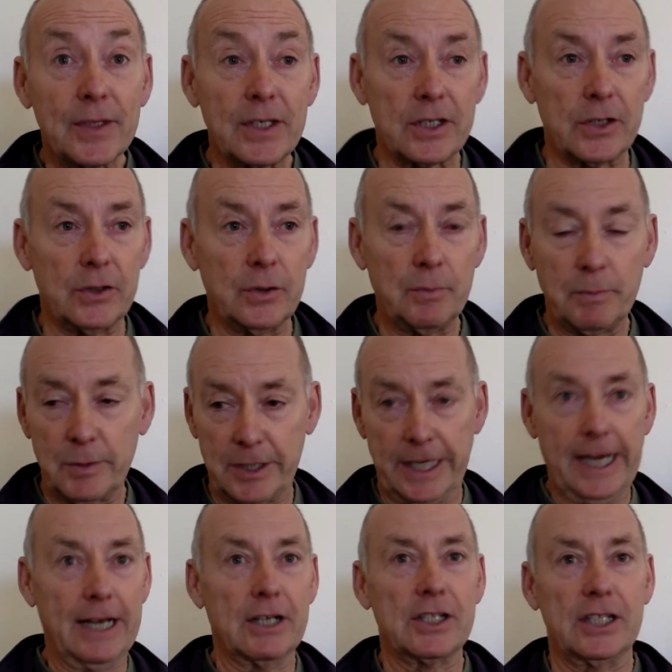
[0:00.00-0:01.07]
to
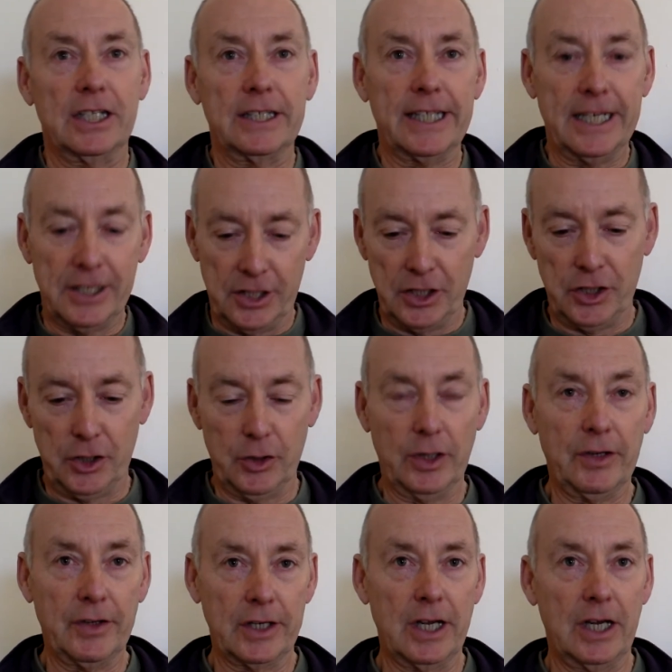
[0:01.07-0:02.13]
sit outside the
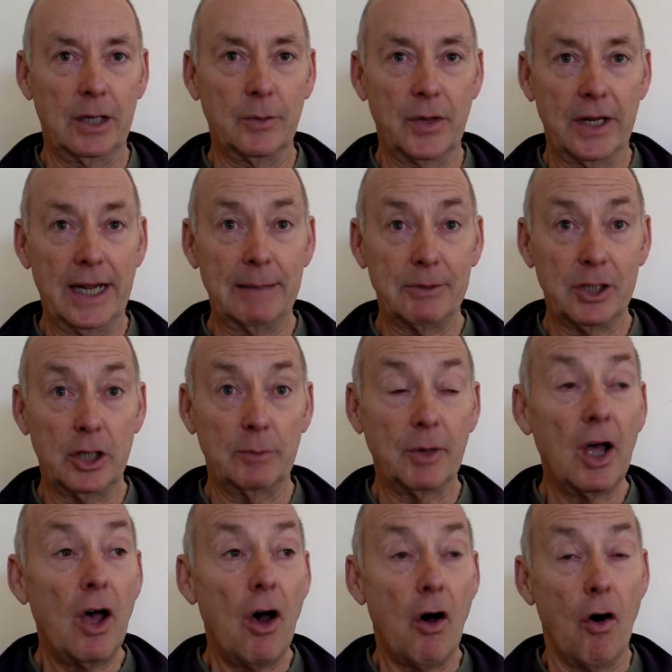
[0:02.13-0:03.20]
institute in the car with a laptop,